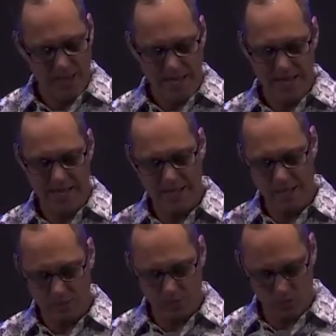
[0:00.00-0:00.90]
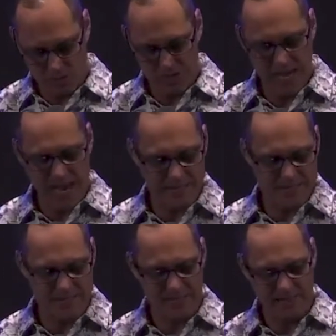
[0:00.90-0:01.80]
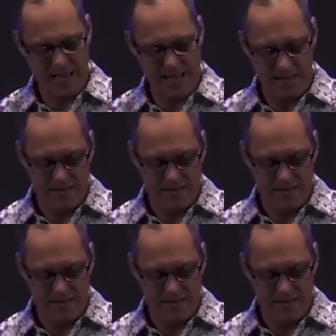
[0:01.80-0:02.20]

he, he recites that,